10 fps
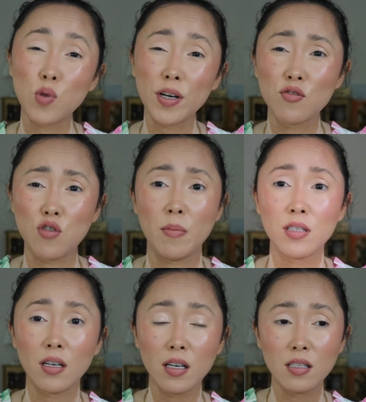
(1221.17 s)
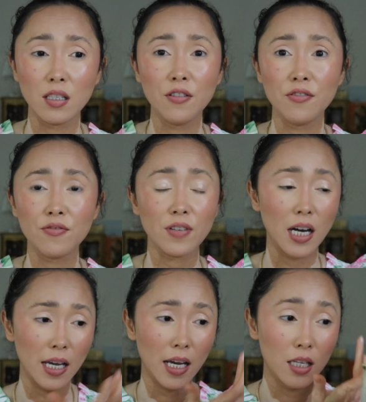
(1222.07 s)
pretty traumatized if
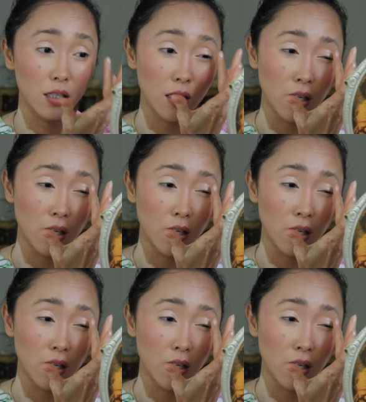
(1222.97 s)
I had